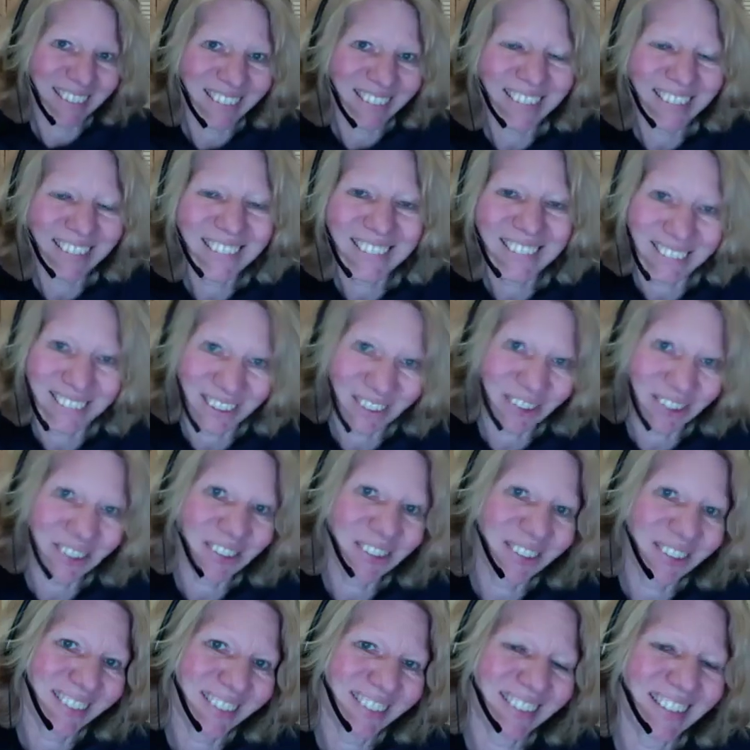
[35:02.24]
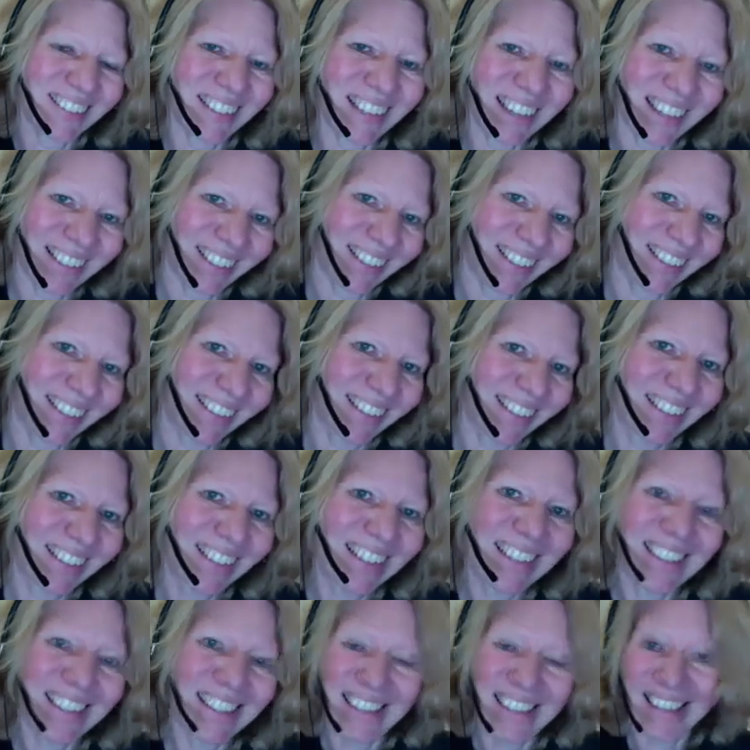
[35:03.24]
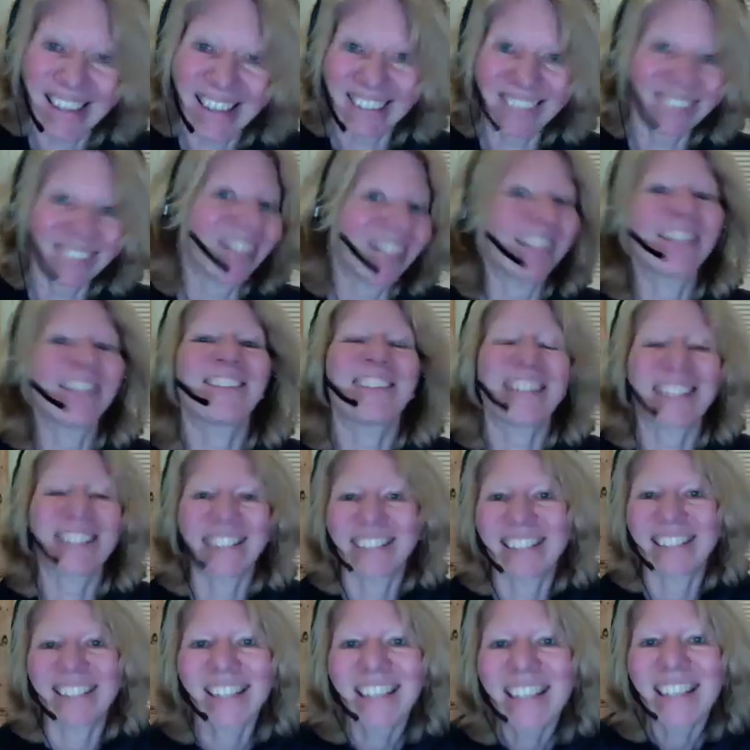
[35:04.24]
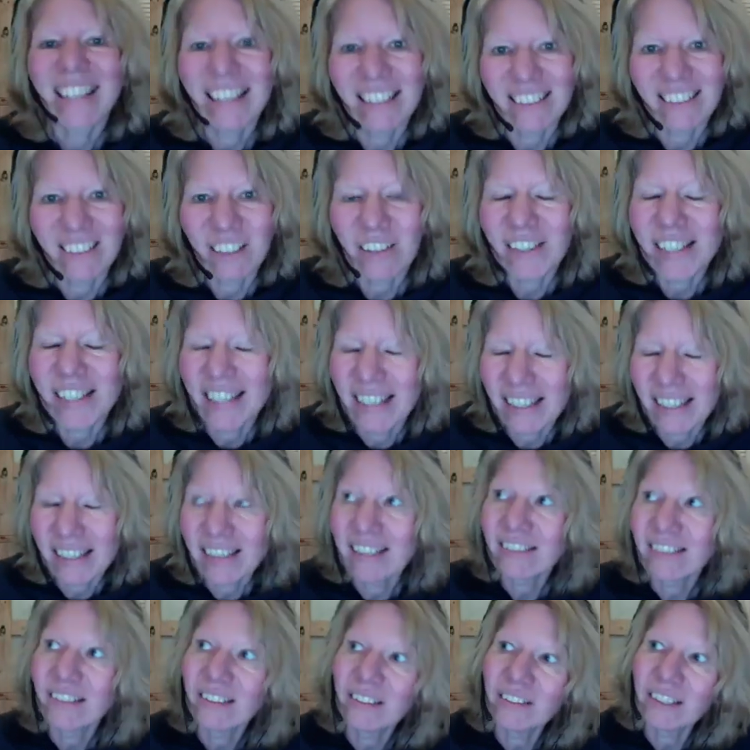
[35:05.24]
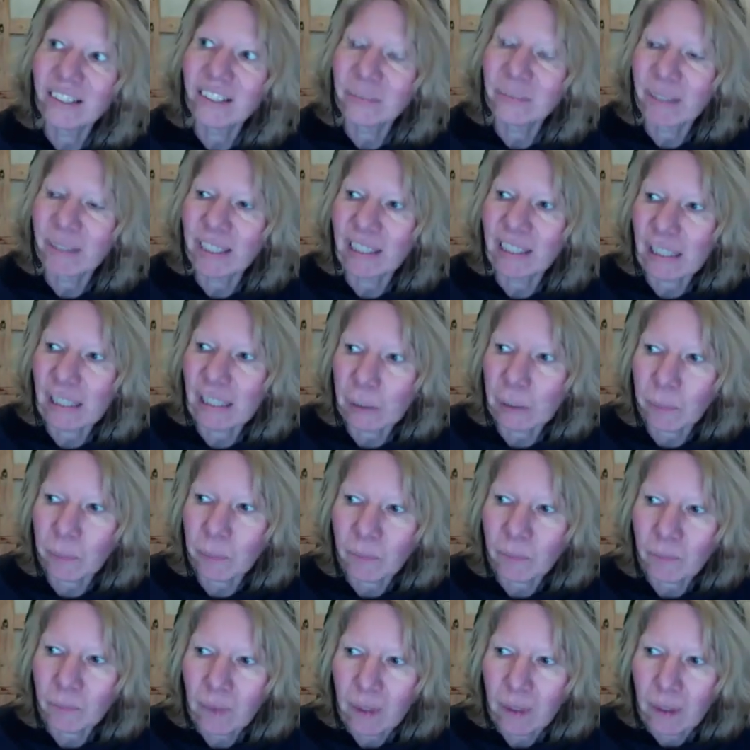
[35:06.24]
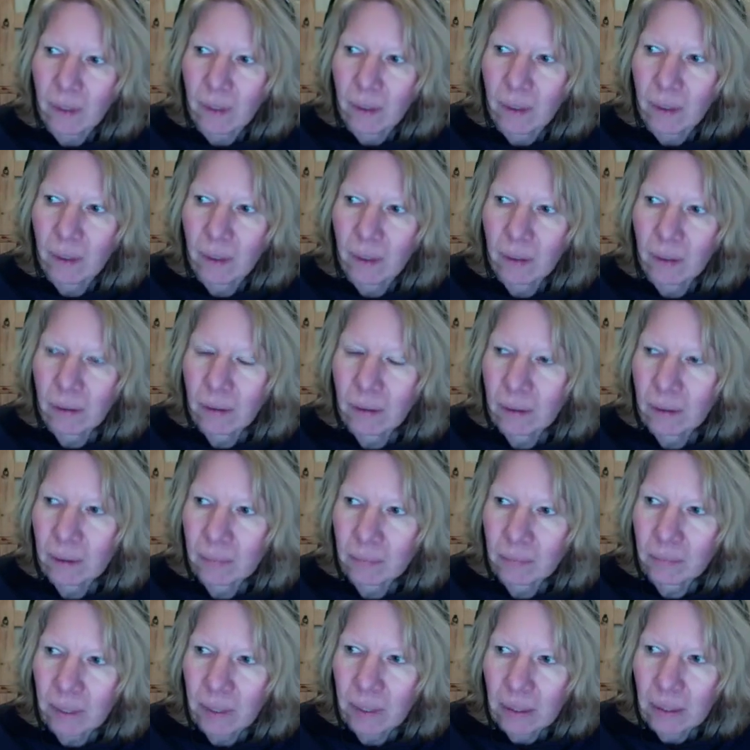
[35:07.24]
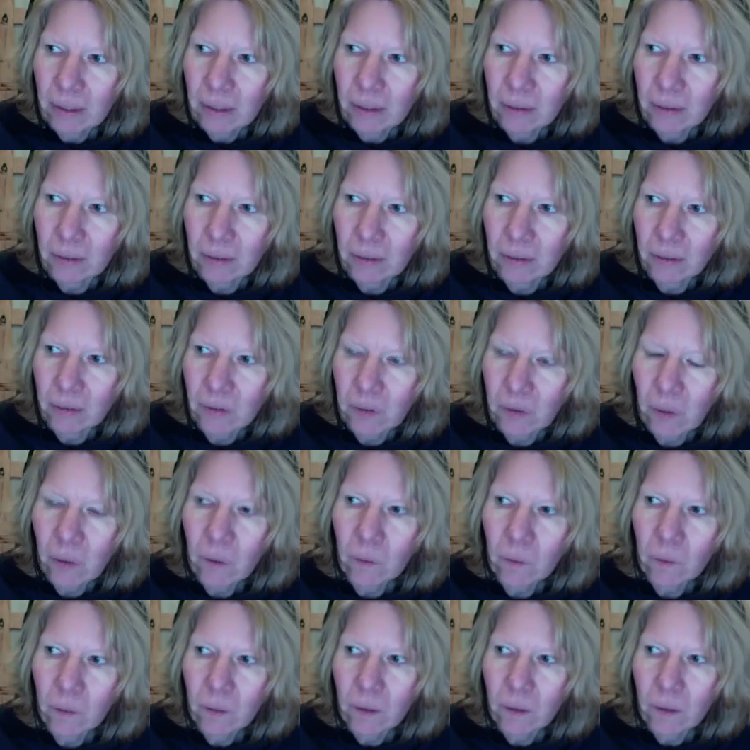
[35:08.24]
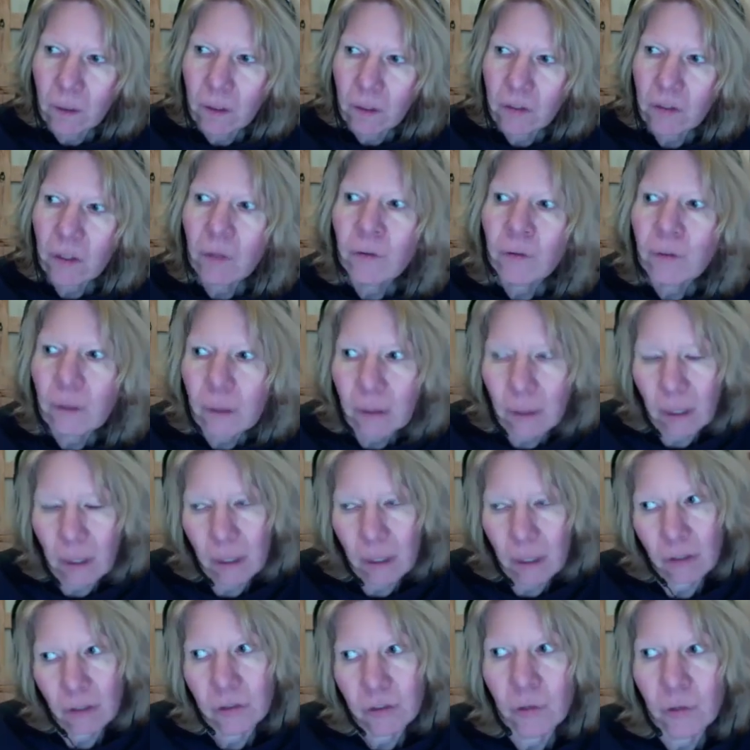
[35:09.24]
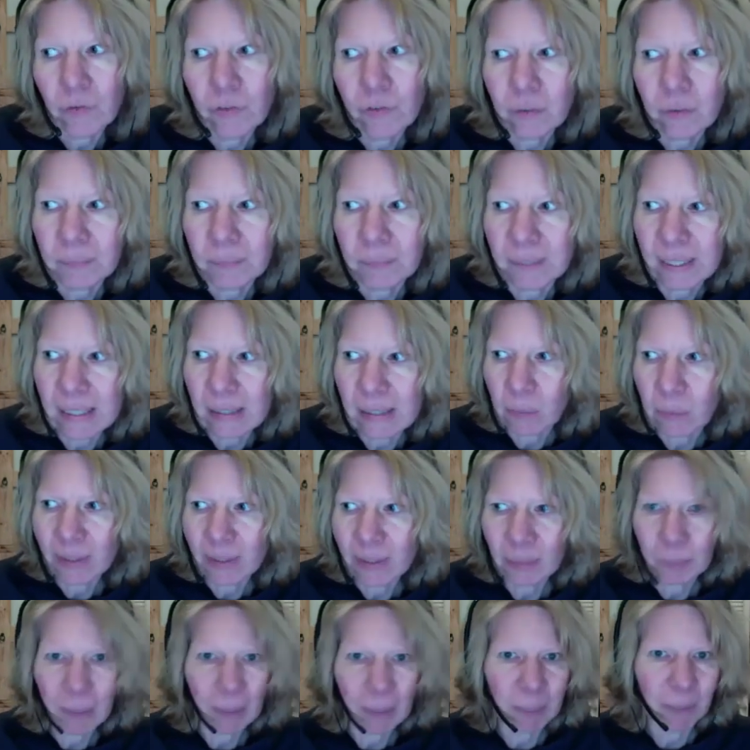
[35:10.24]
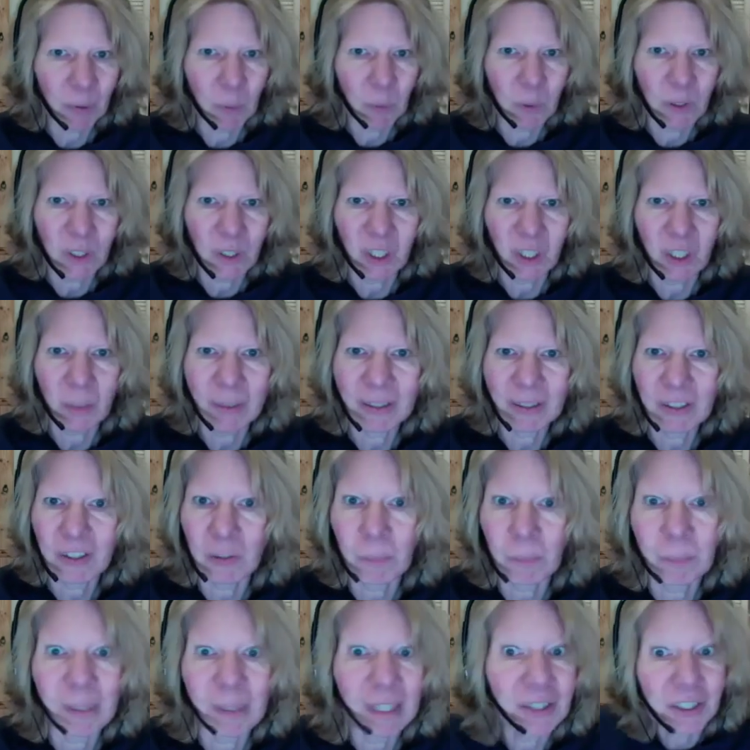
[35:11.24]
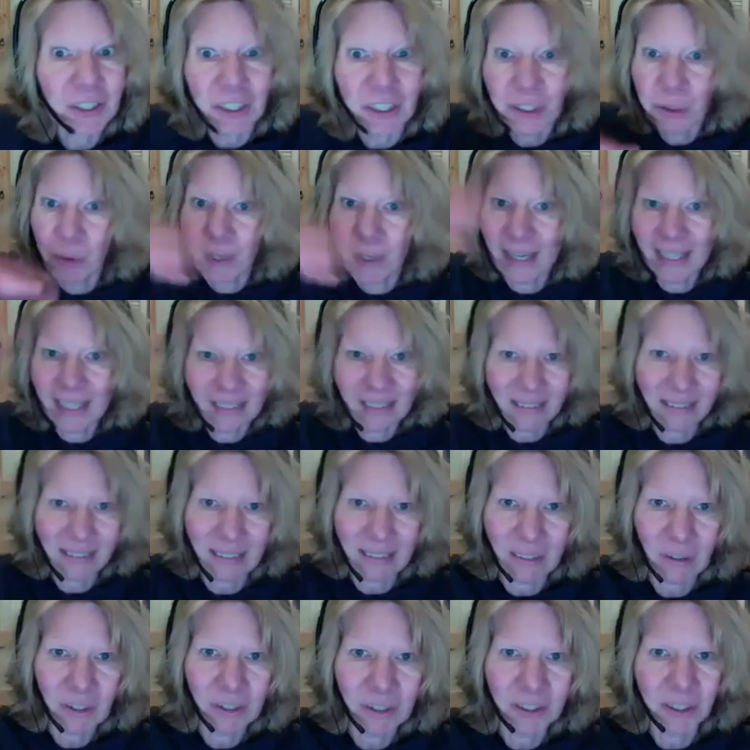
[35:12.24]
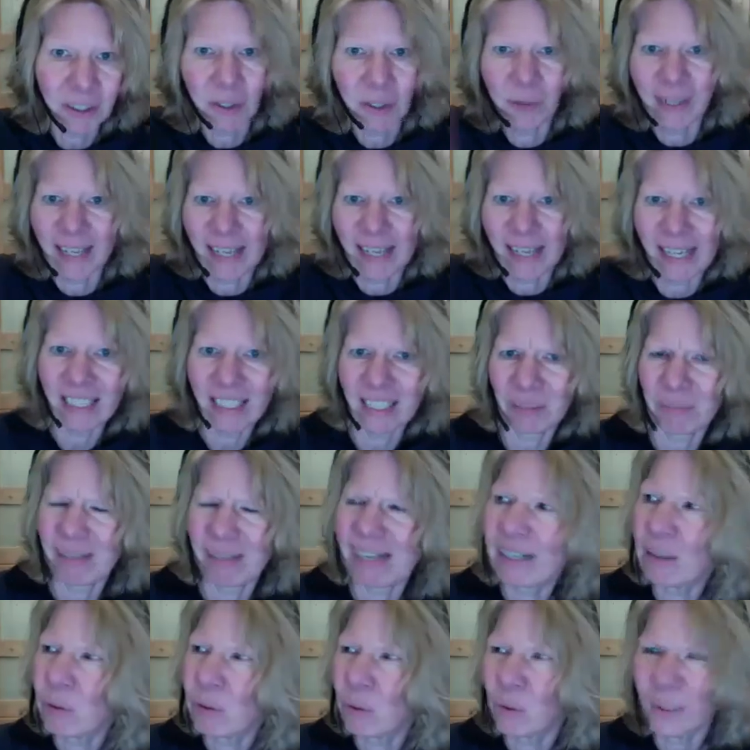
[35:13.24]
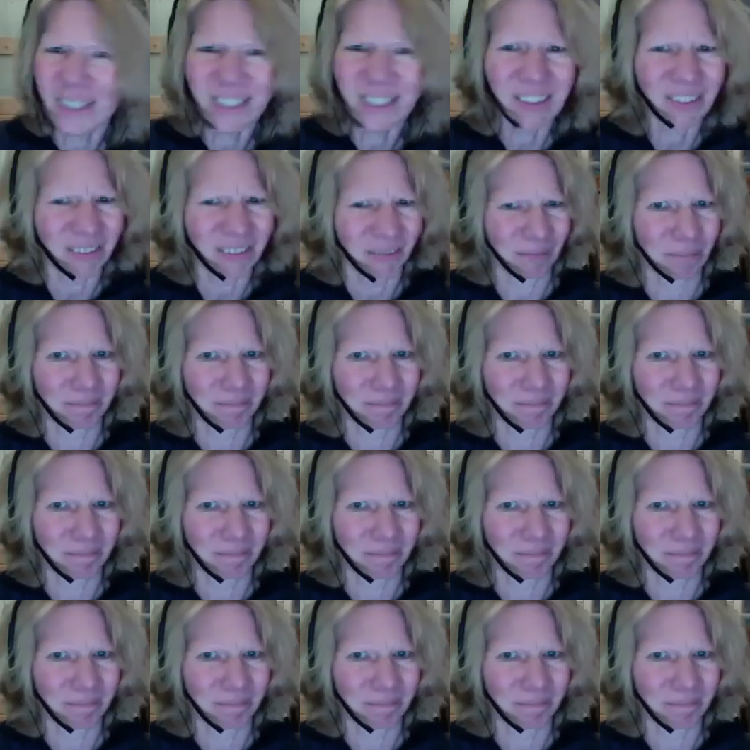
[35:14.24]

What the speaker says: It's true. Yeah. Yeah. So anyway, so yeah, so it's been um so so for me, when people would talk about spirituality or new age, I'm like, what the,